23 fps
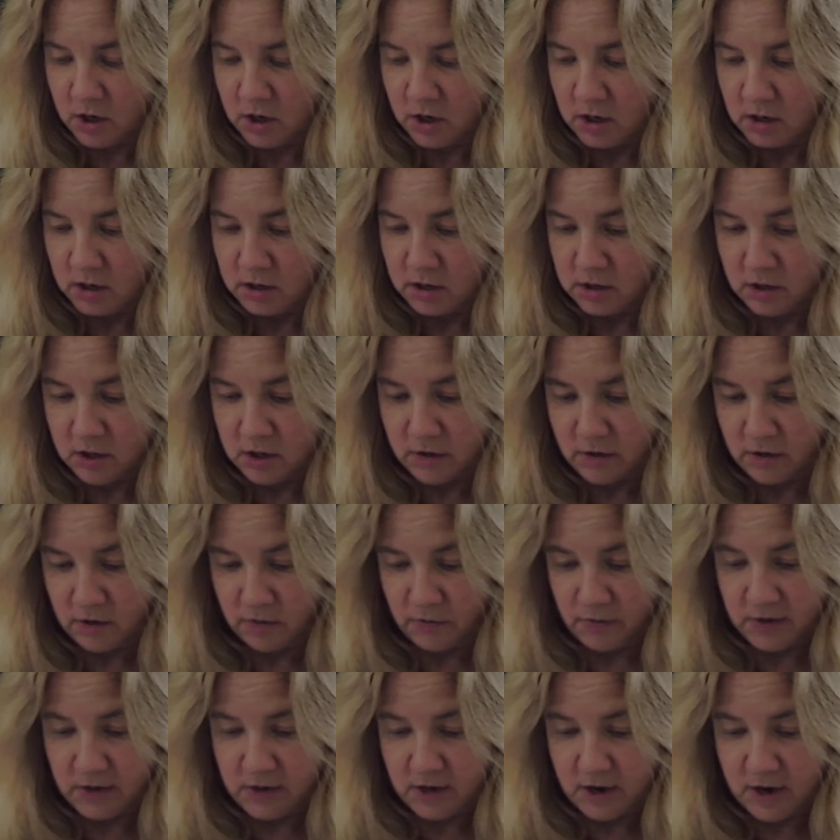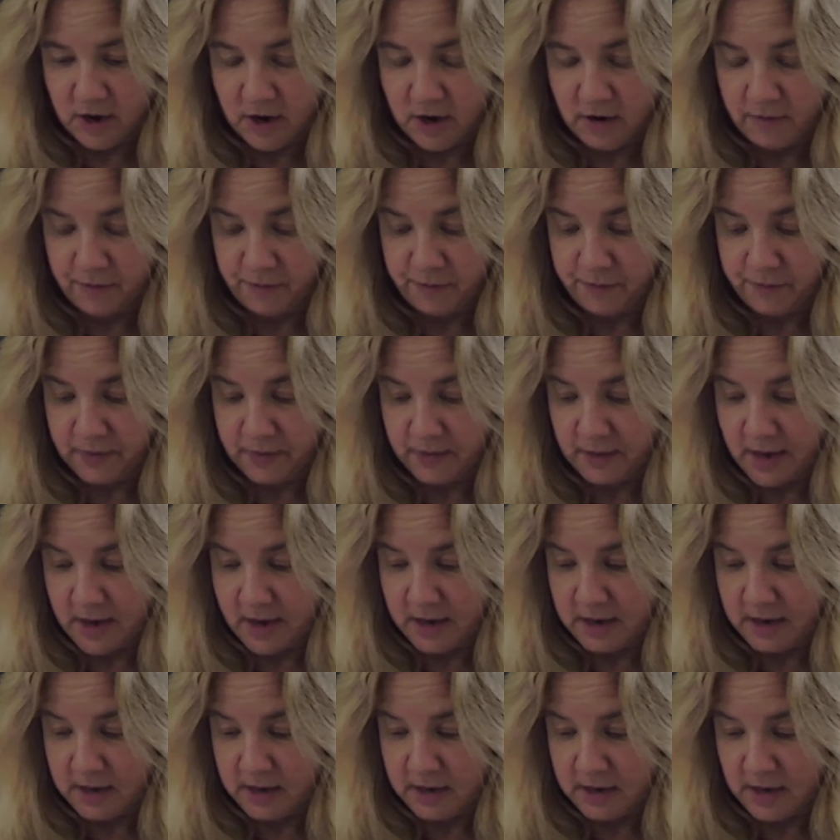So there we go.
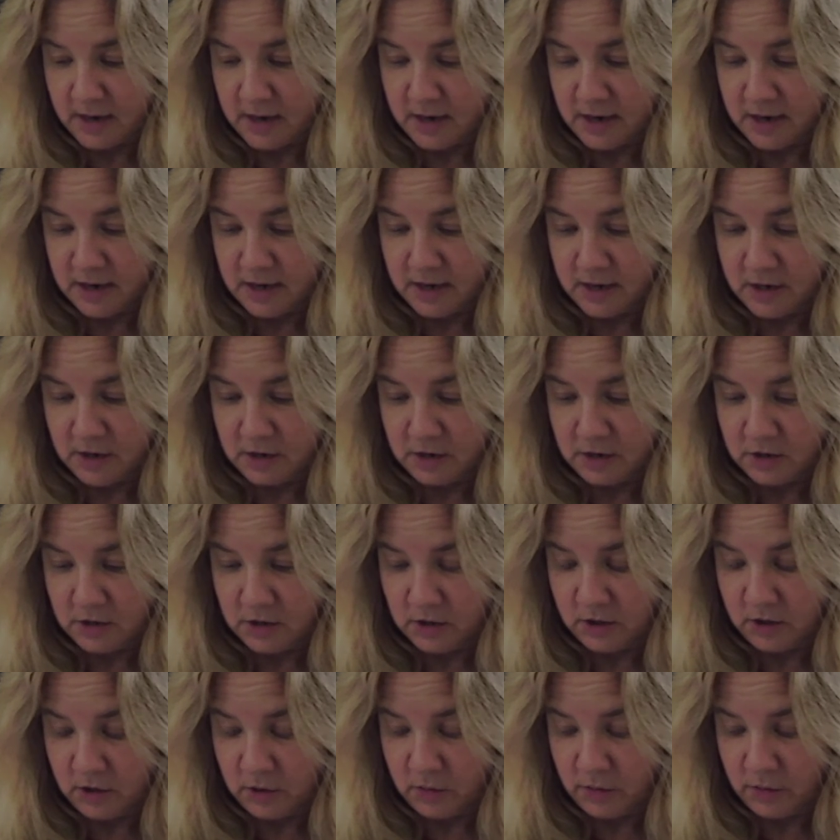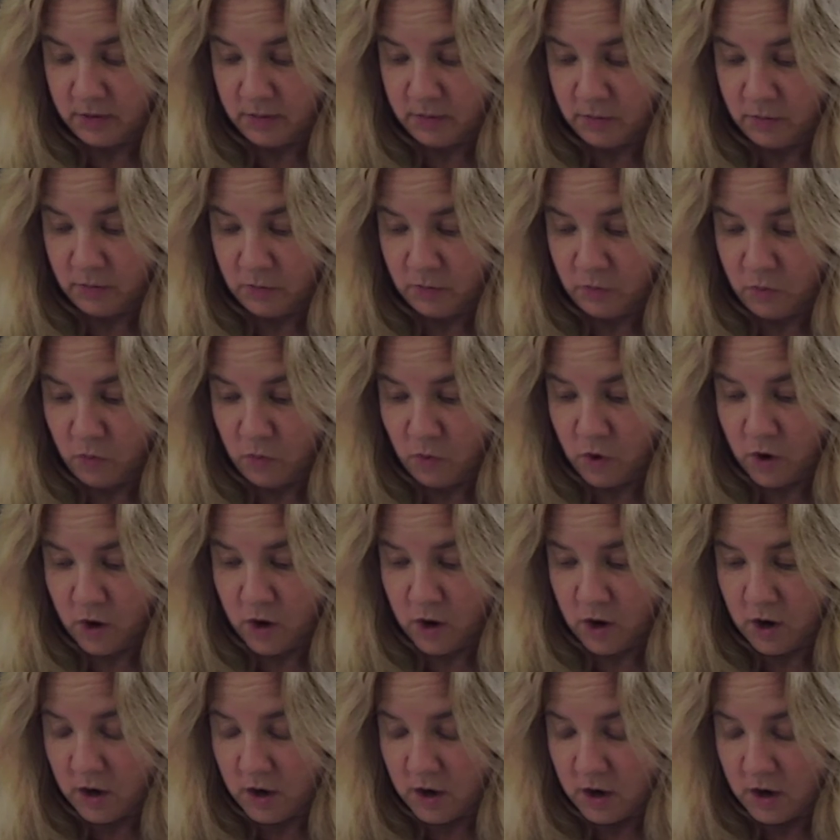And here's a little bit
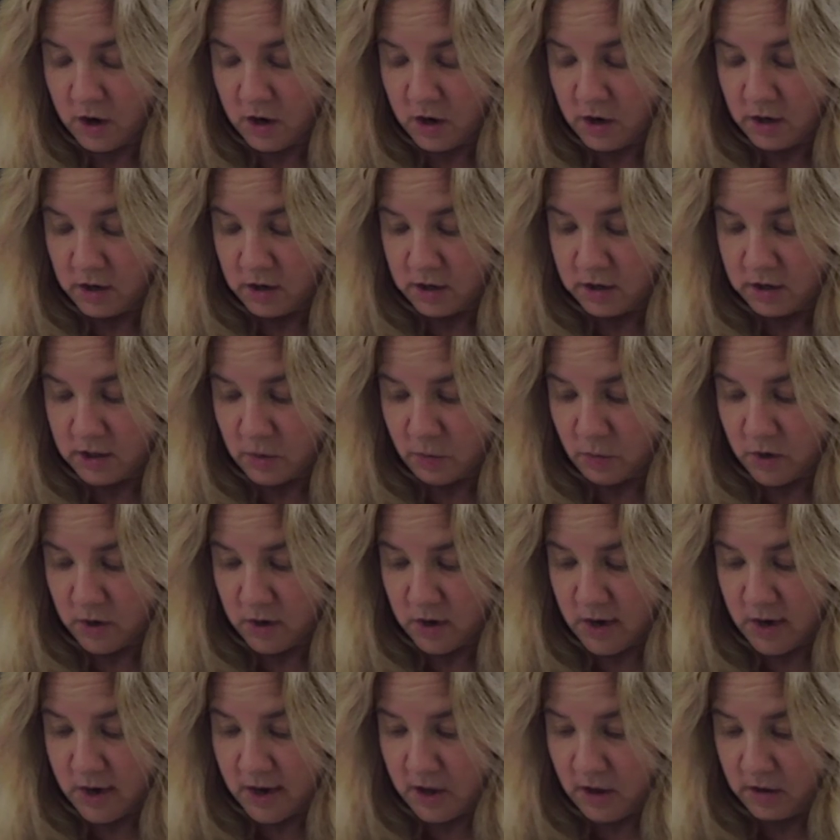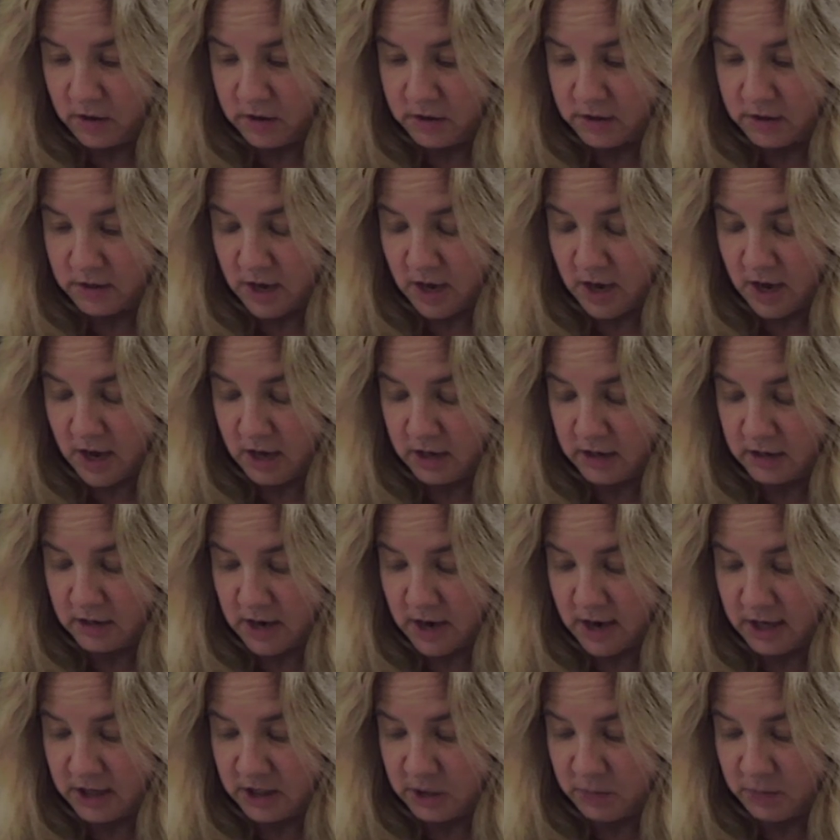more. Someone else, a
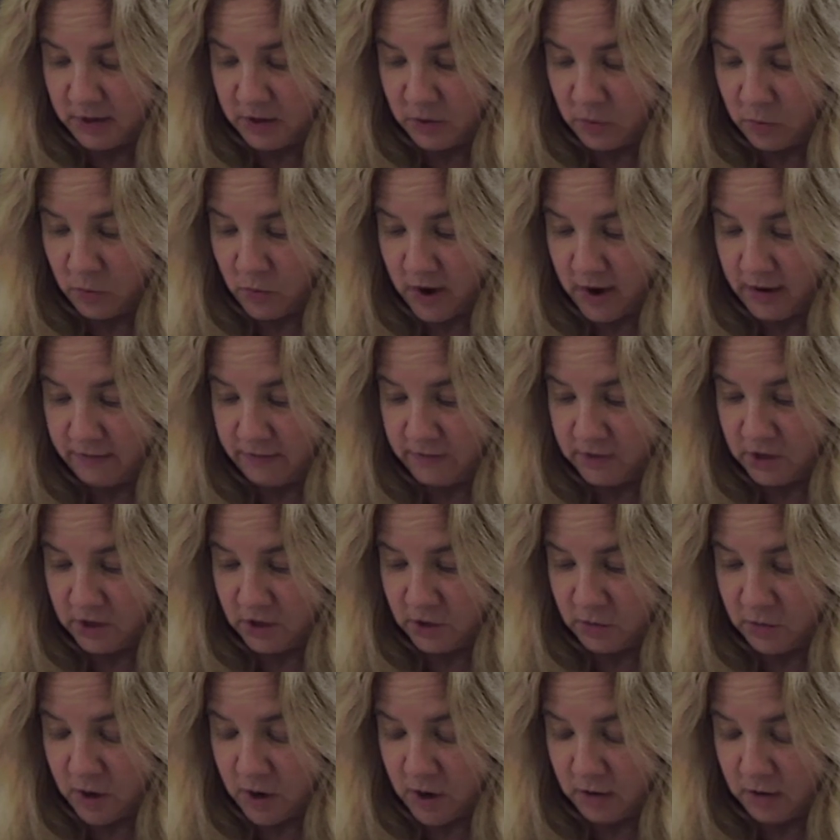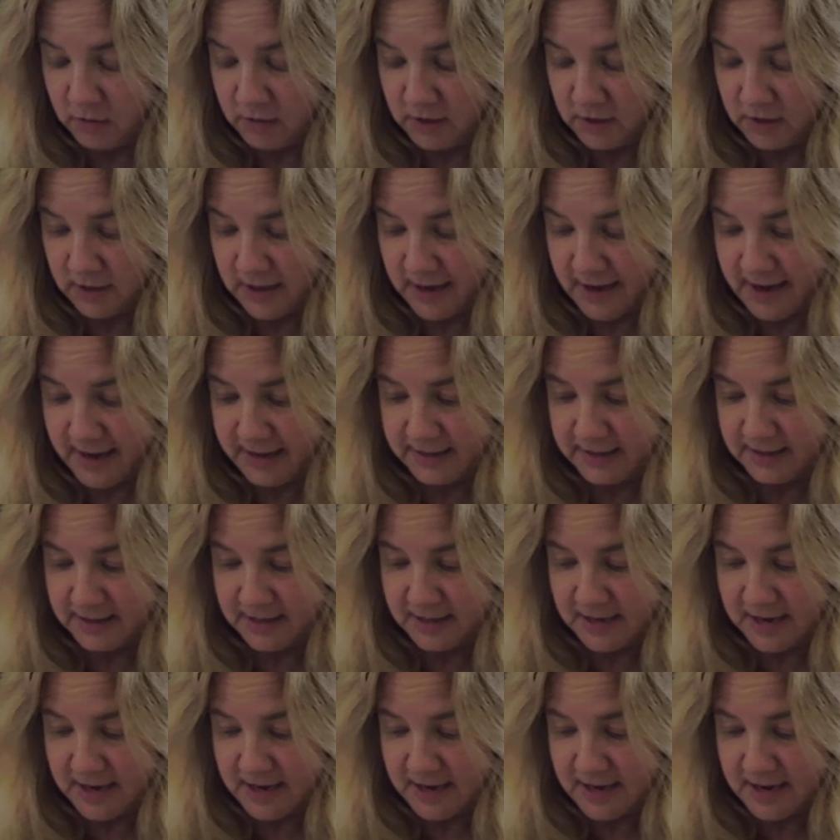husband and wife duo,
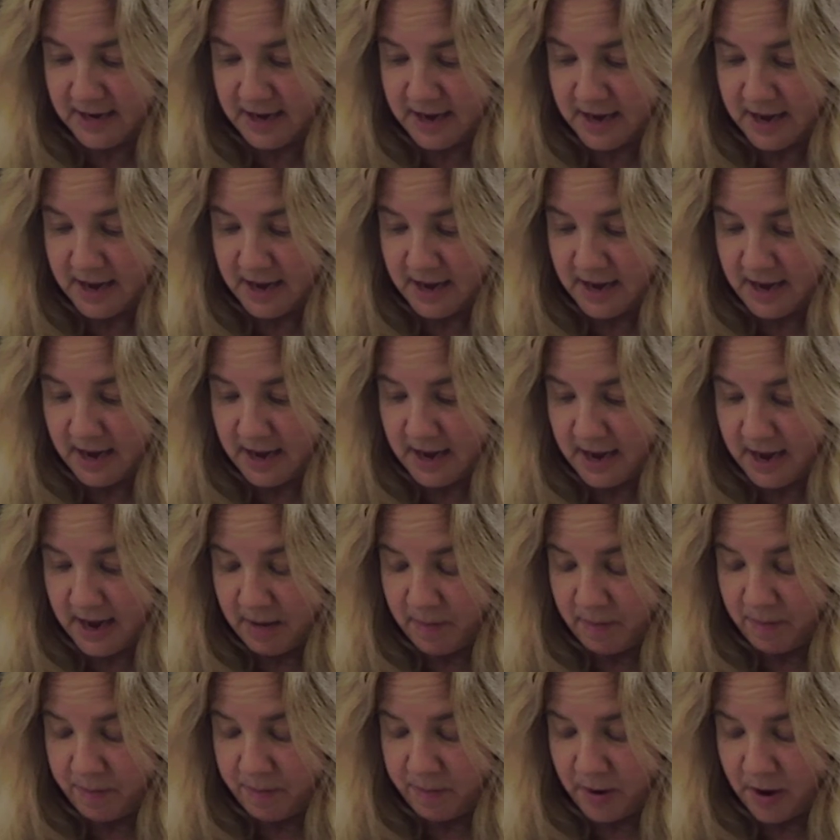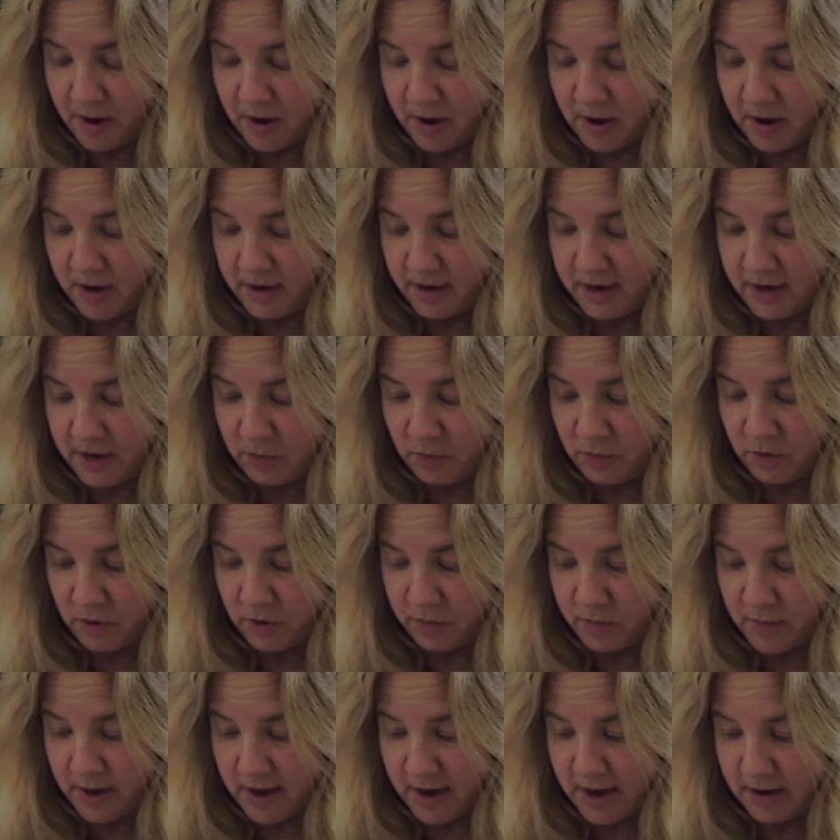Delancey and Bonnie, were
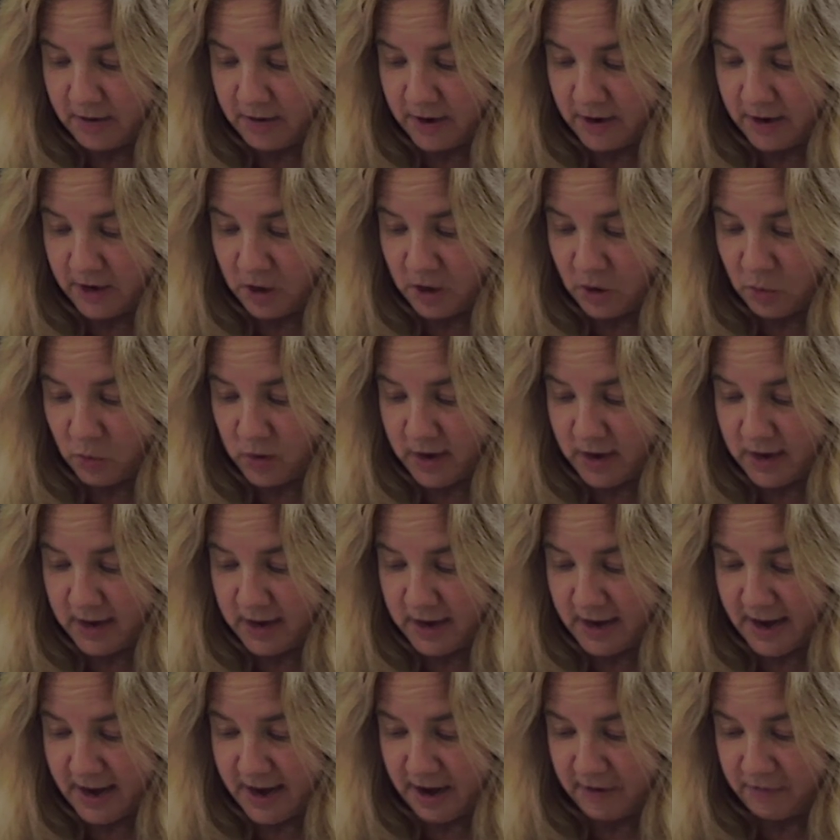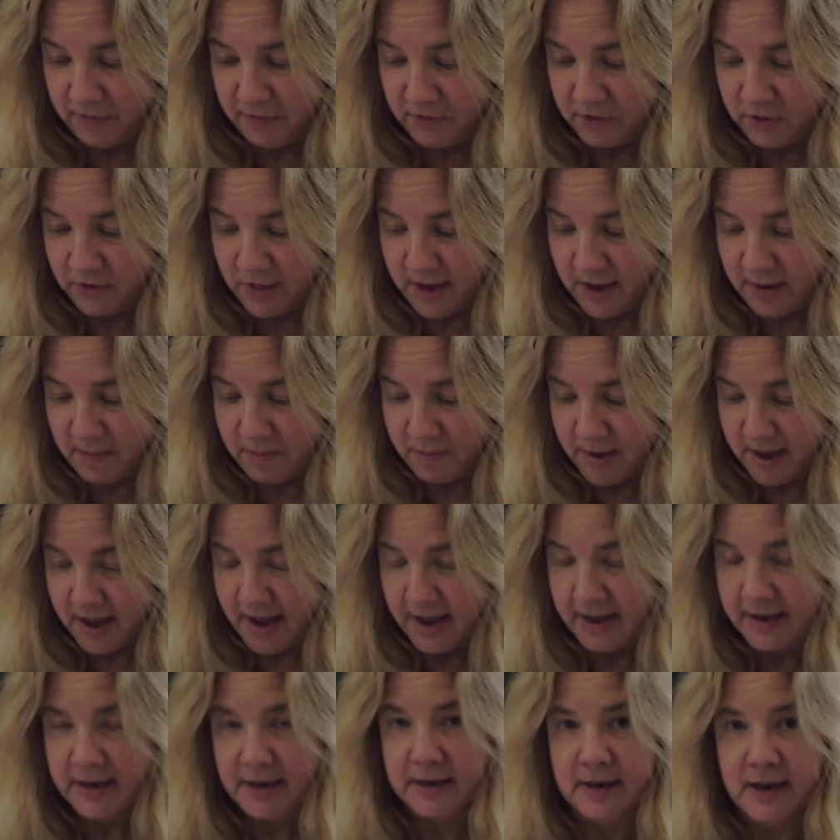married a week after they
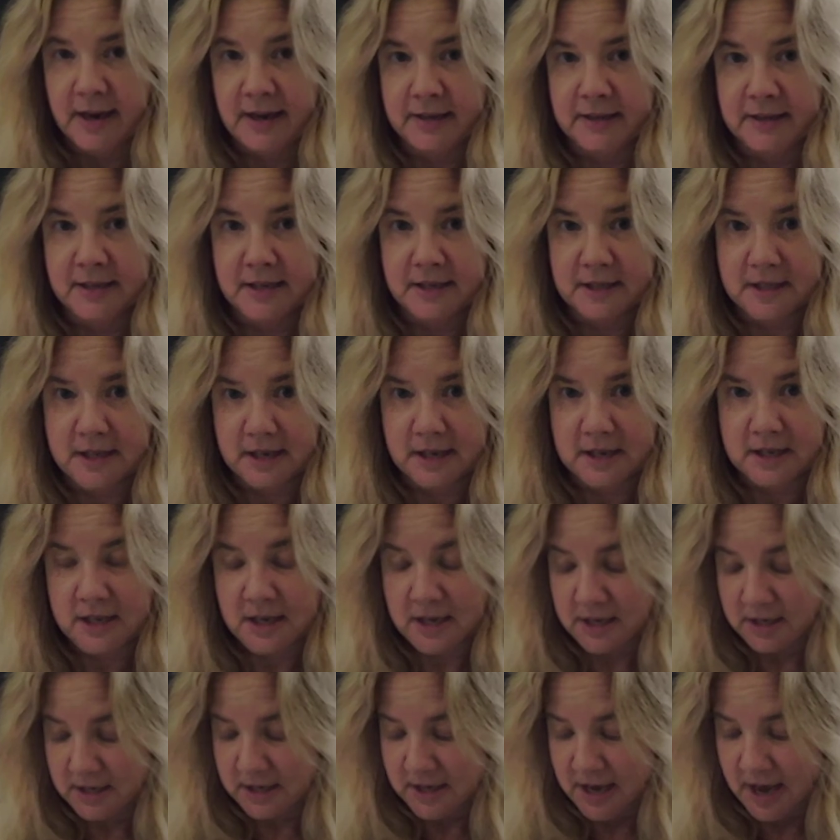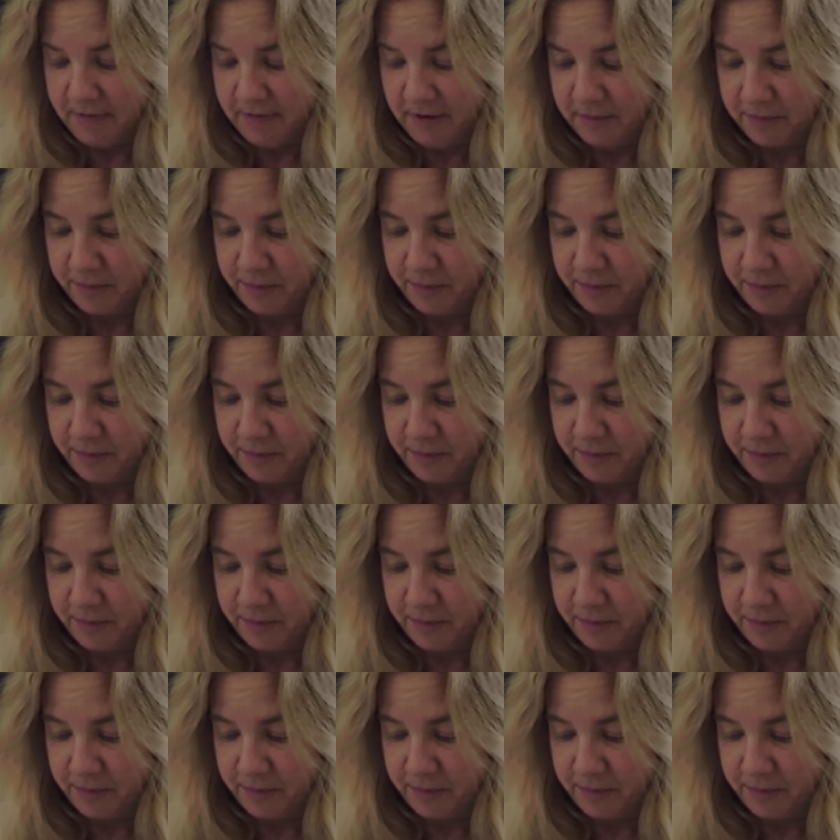met in 1967.